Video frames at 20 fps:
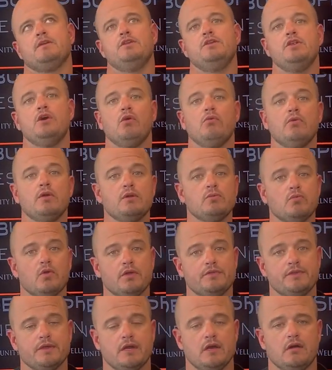knowing
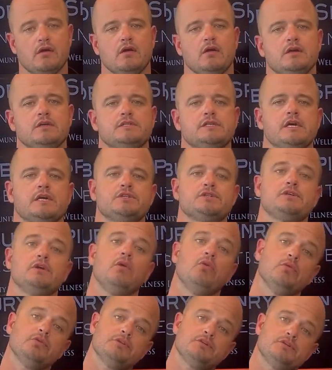what they are. It's actually
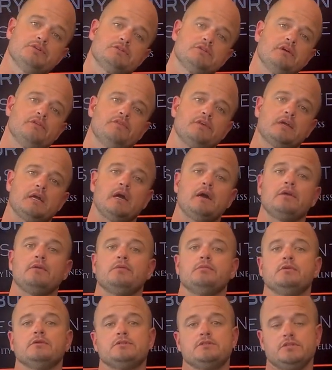holding yourself
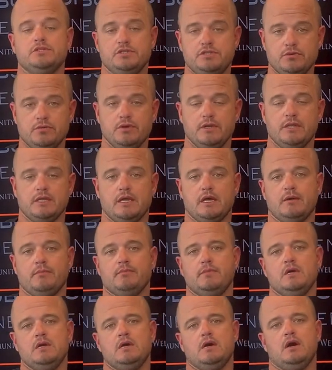accountable to doing them,
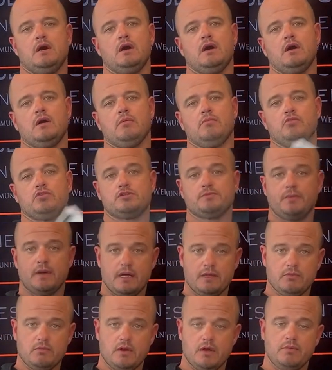um, which,
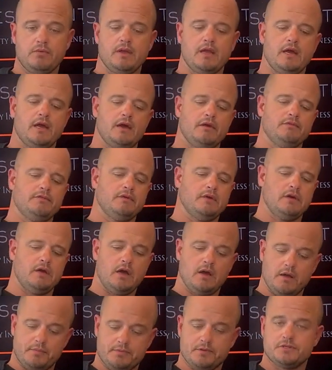by the way, we have
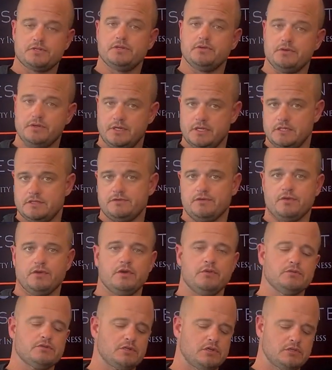opportunities for
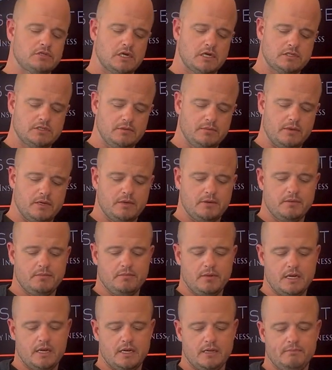you, which I'll talk to you about in a
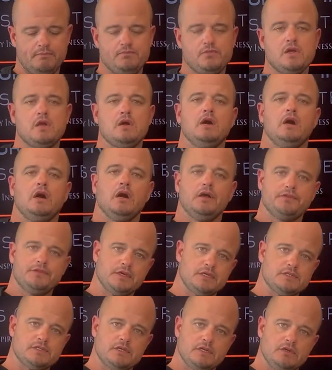minute, on
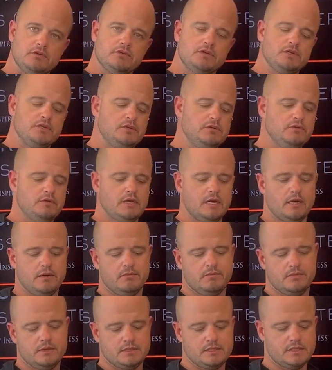things that you can do
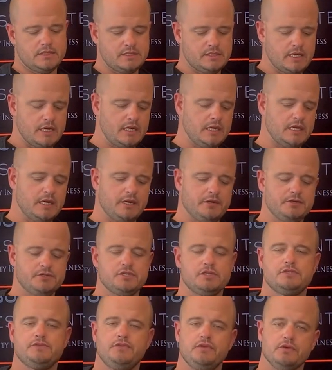that. But sustaining
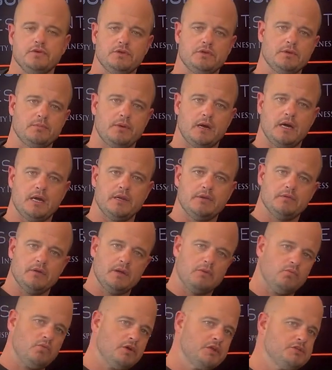energy is fueling your body
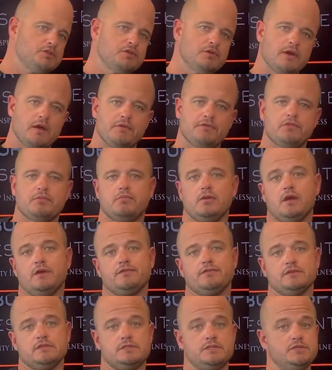right. What did you have for
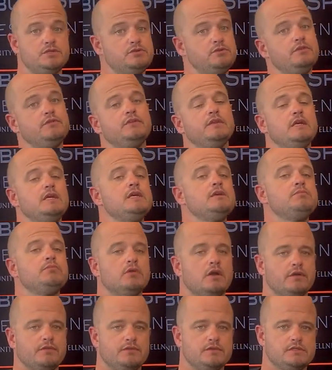breakfast? Did you even eat
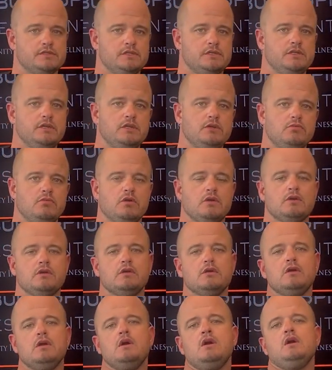breakfast? And then you
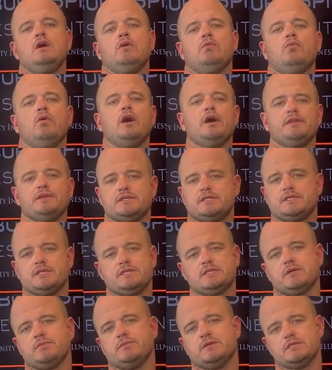wonder why this
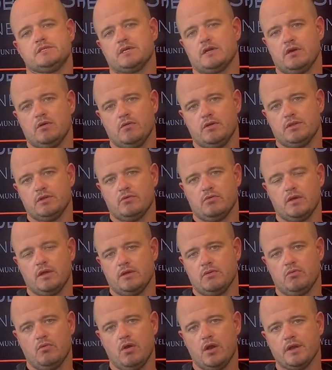system isn't going the way
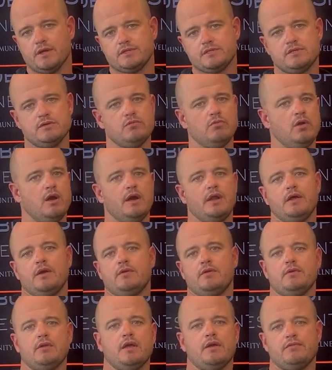you want it to, why I
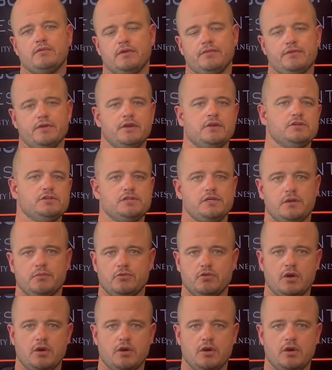don't have enough energy, I'm